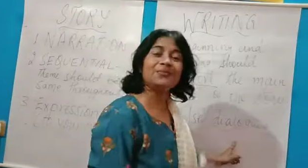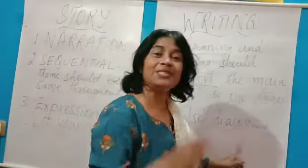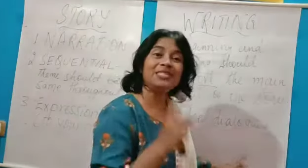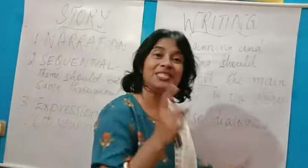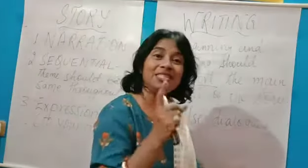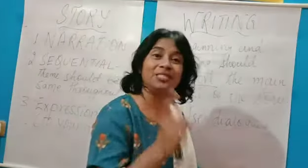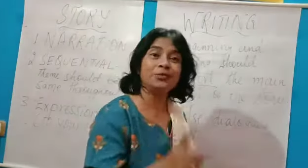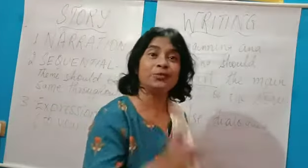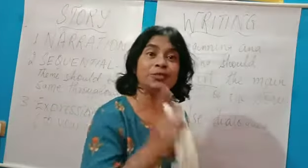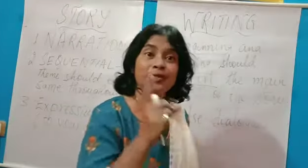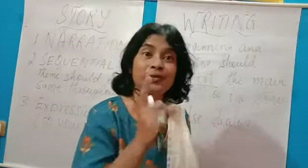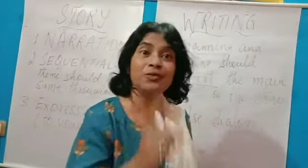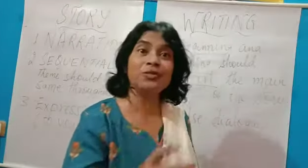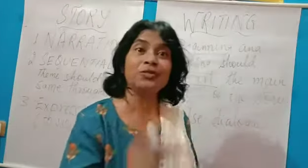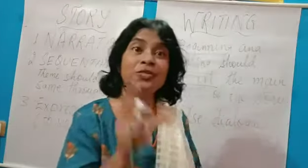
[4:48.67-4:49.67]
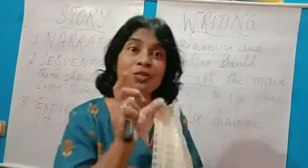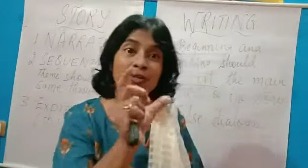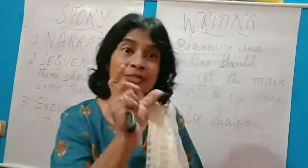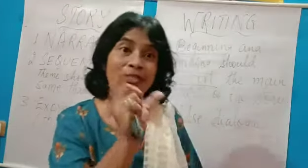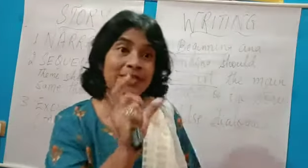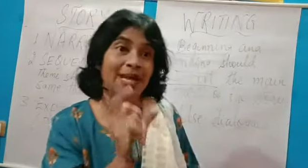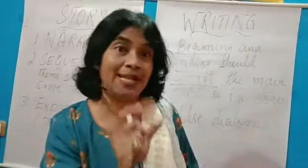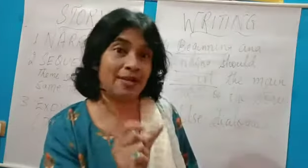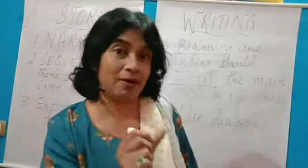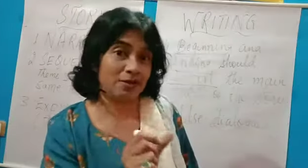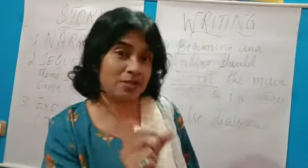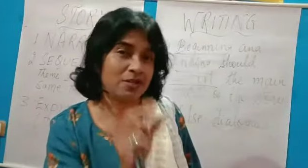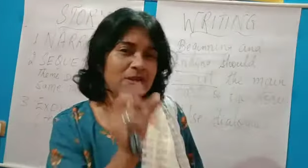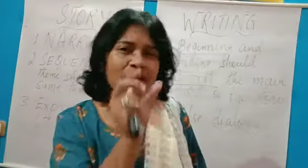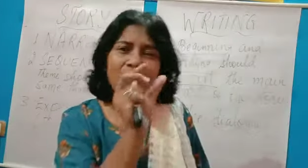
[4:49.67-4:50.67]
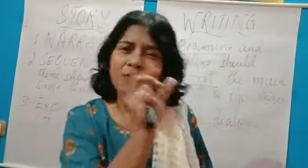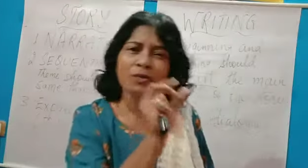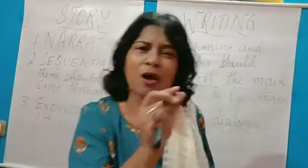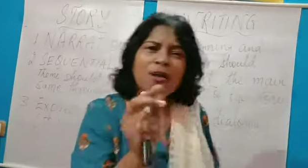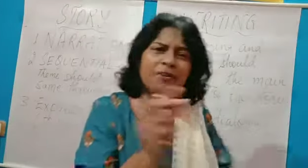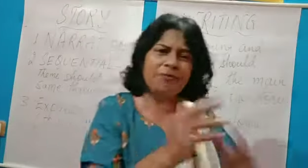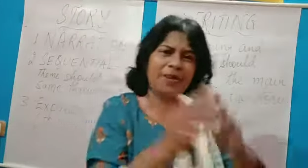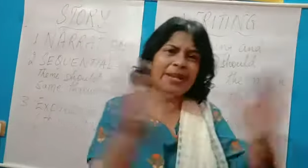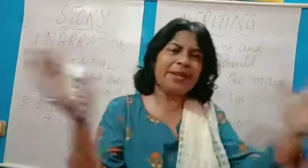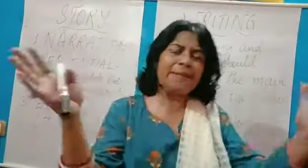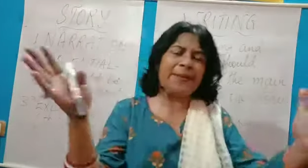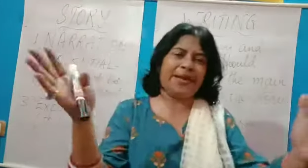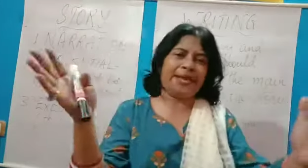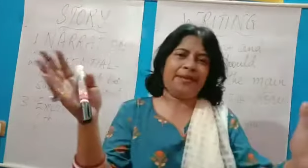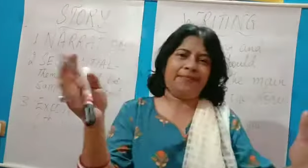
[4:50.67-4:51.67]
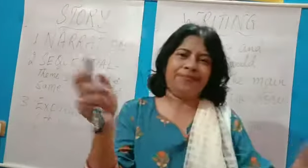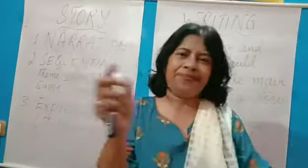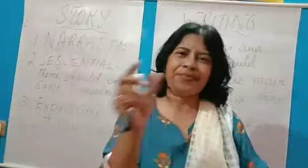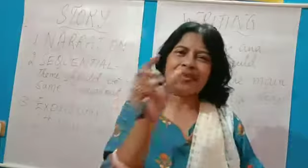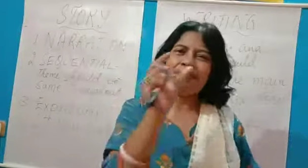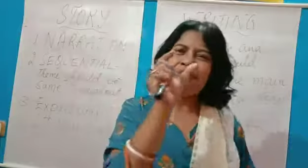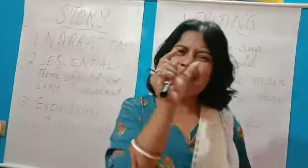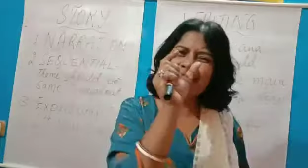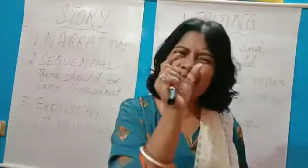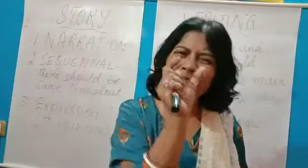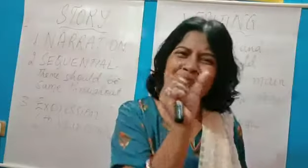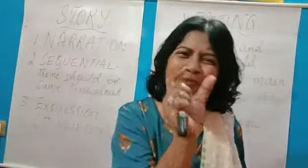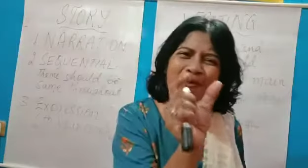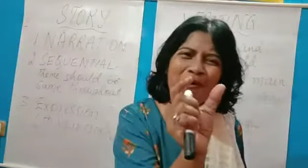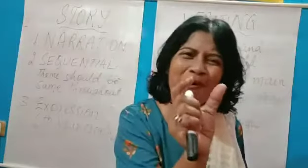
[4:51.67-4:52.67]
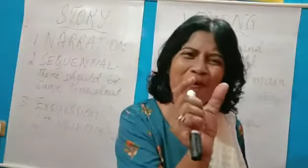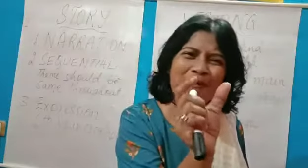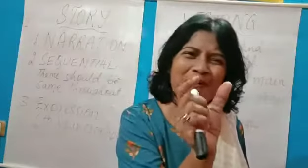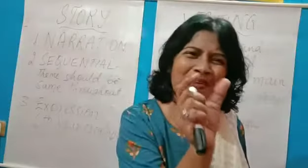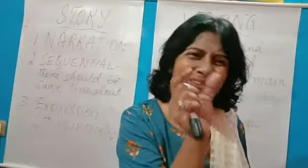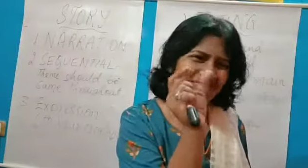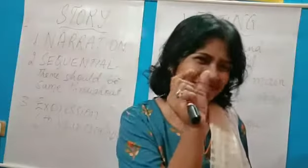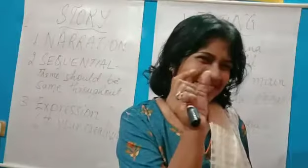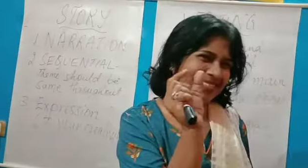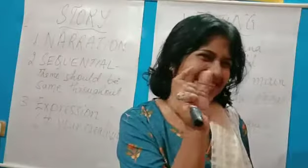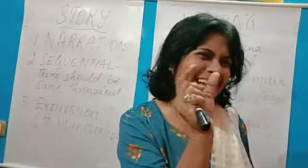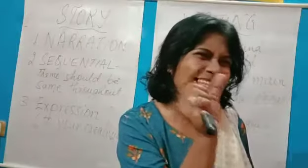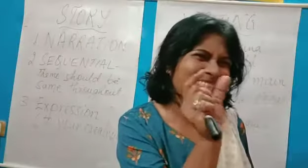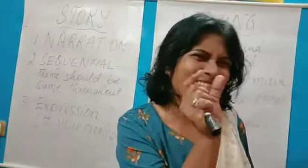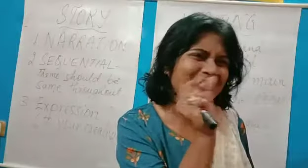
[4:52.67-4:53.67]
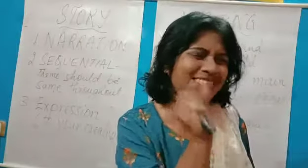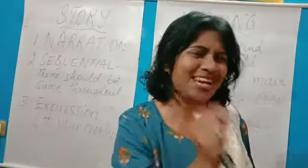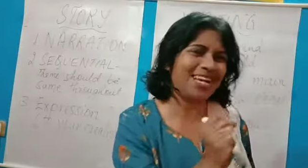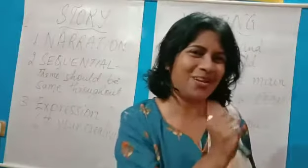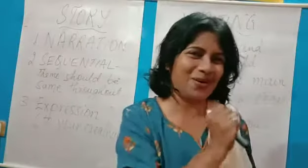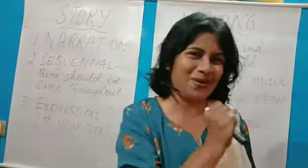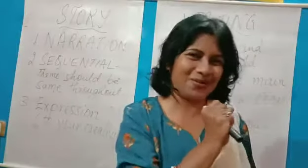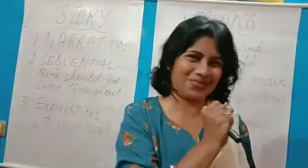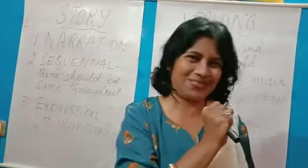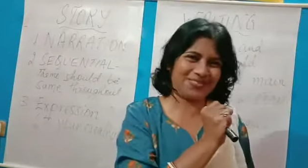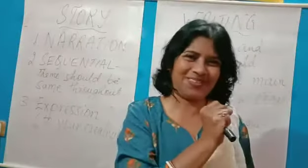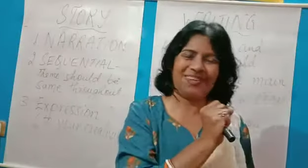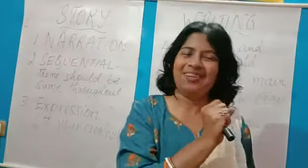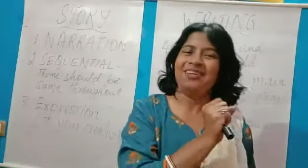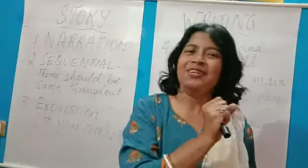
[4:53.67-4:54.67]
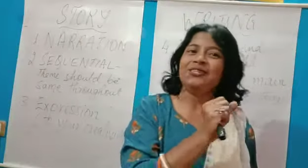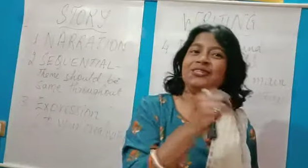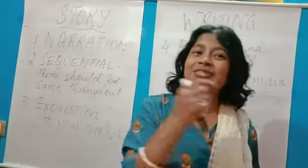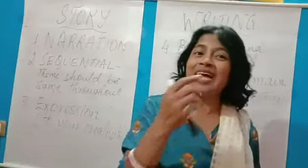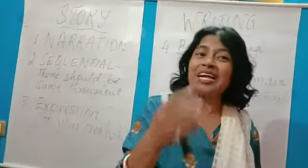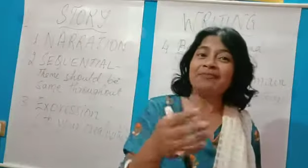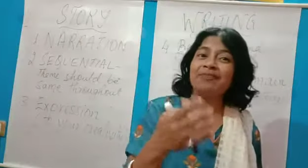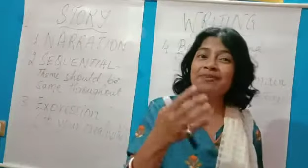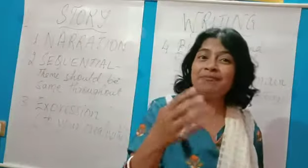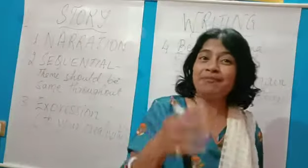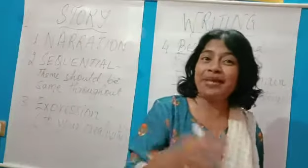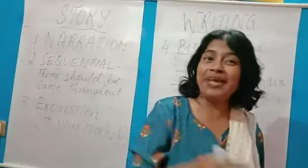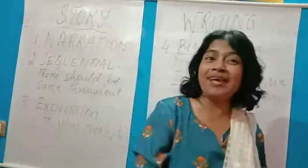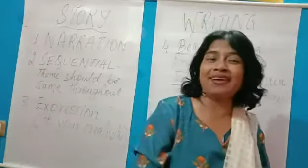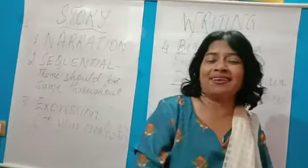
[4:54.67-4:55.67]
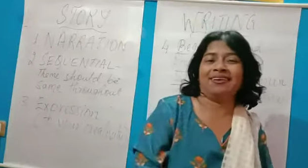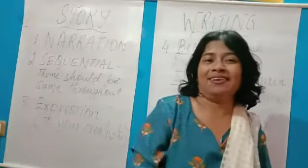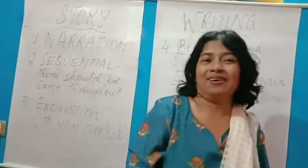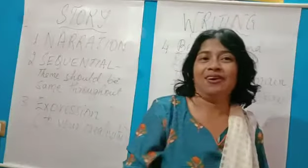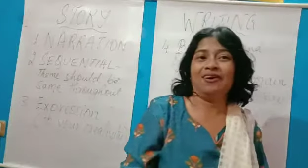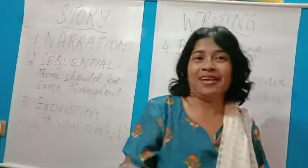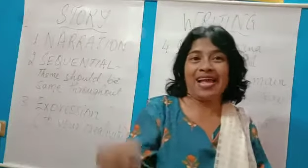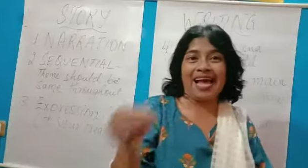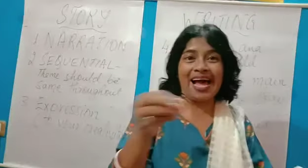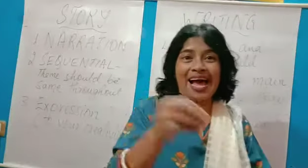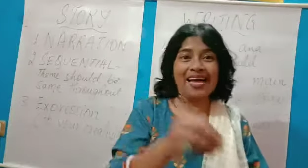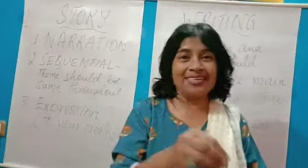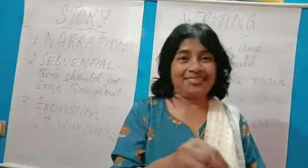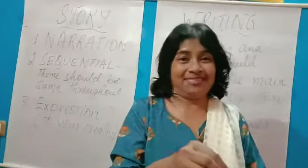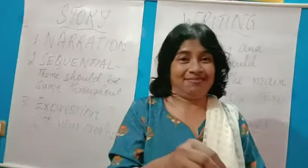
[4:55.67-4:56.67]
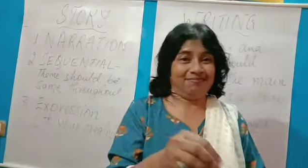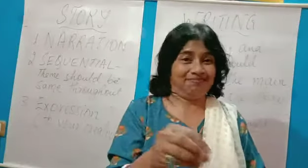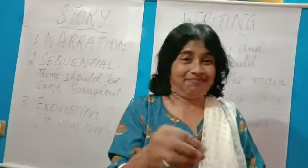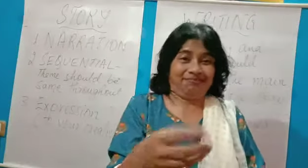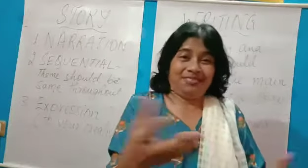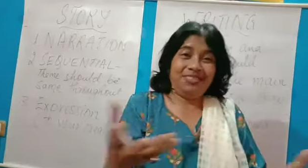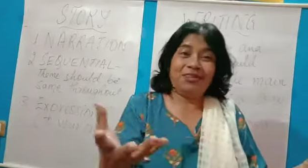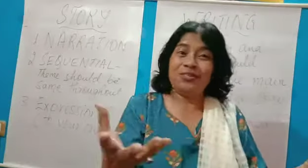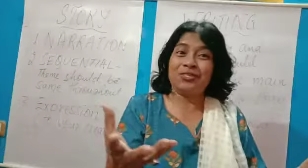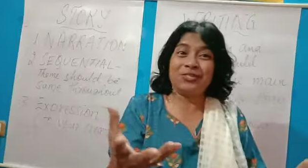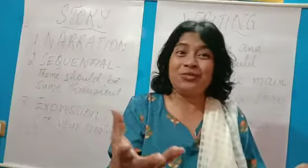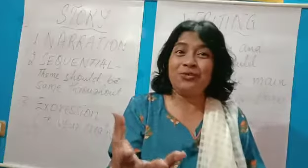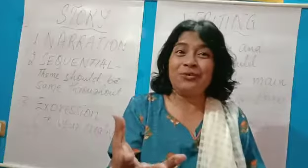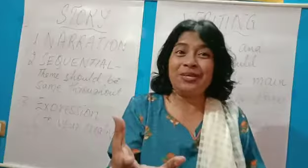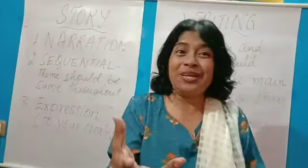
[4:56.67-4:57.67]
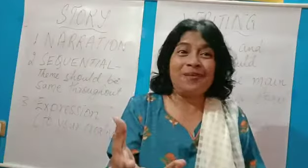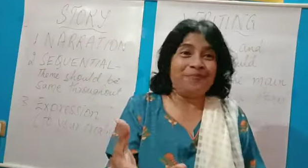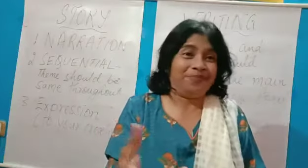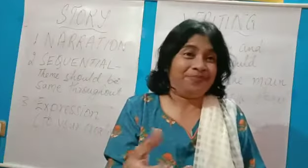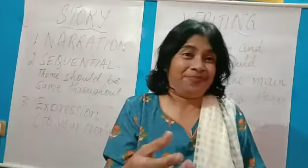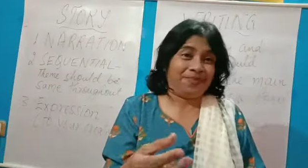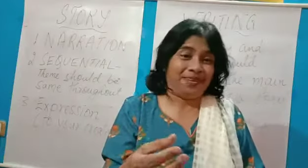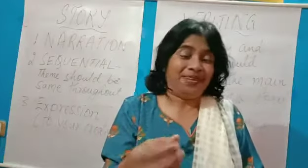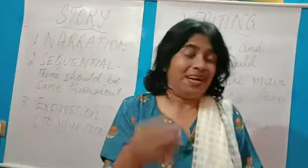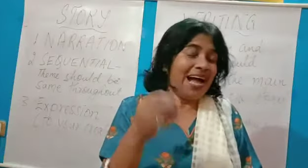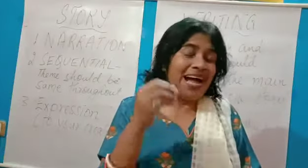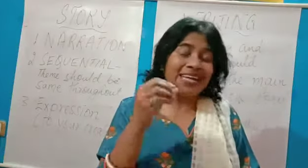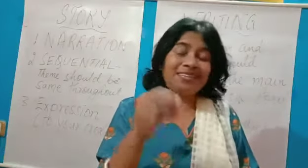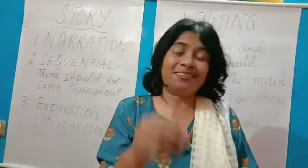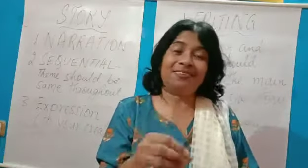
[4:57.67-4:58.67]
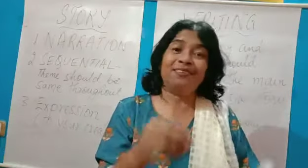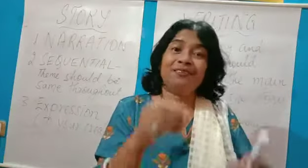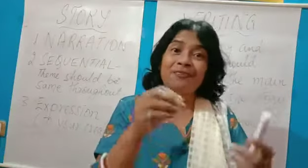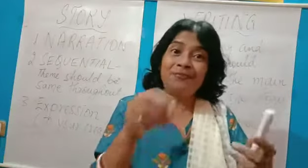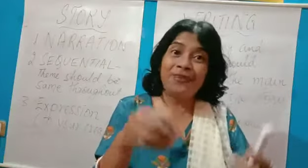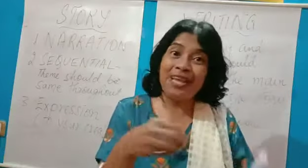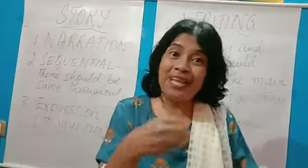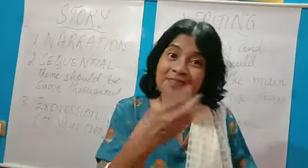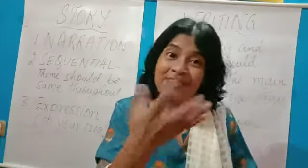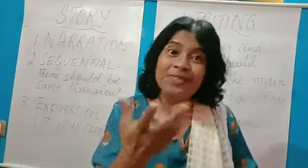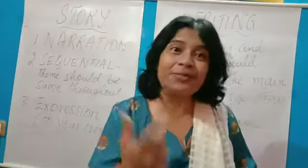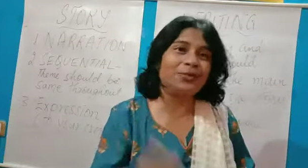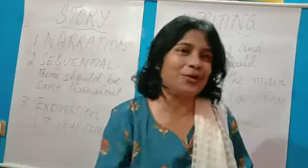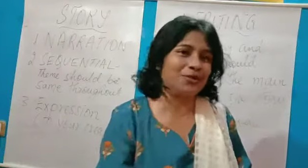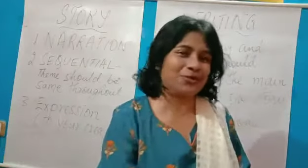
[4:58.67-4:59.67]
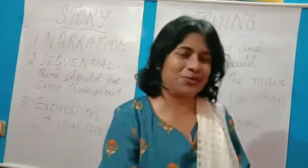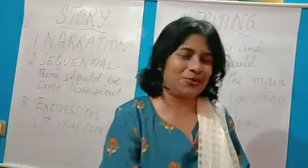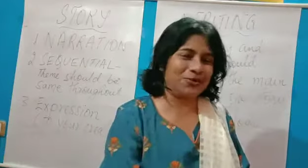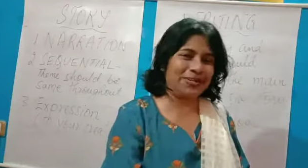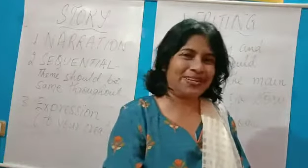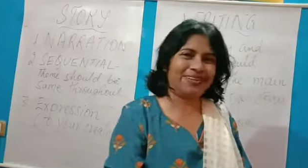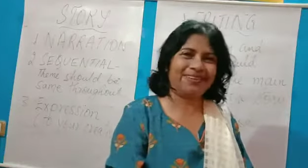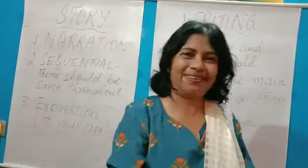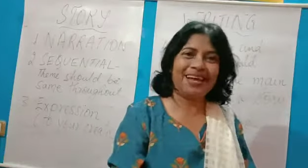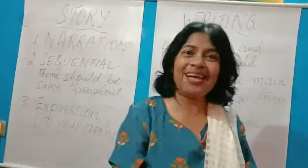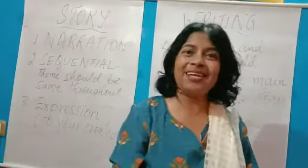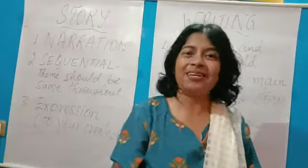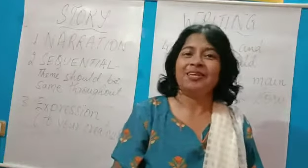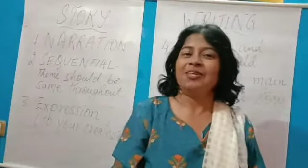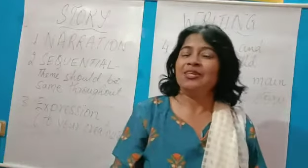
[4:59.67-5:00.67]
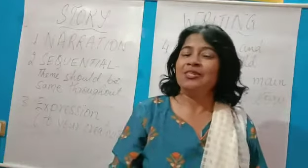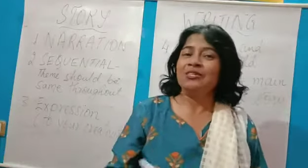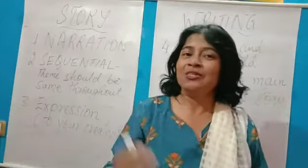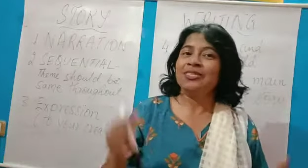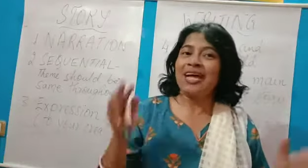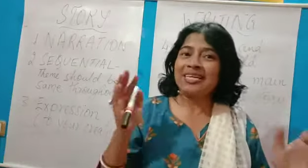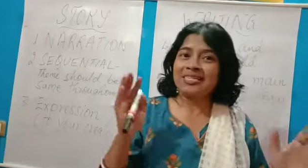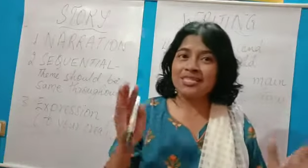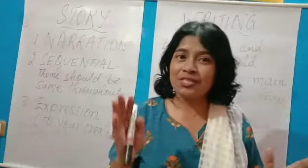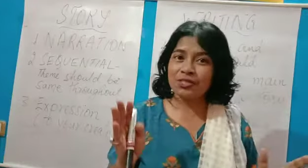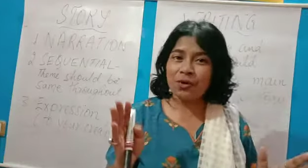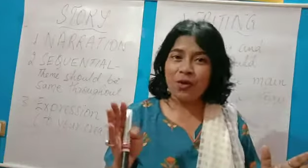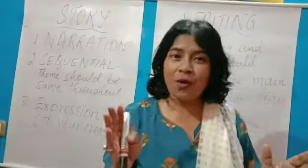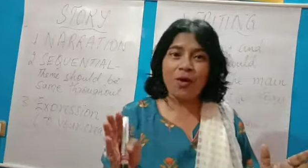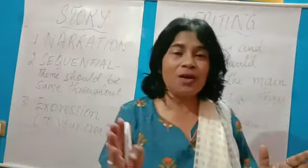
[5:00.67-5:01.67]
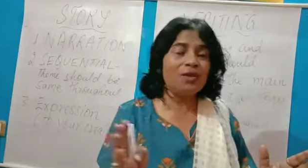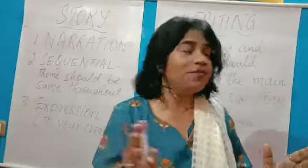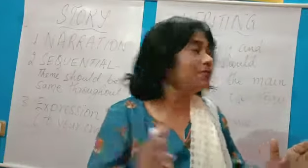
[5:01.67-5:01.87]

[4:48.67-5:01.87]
we need to use good dialogues. Not very big, but small, catchy dialogues. So that will make or add your story, add flavor to your story, right? So that is all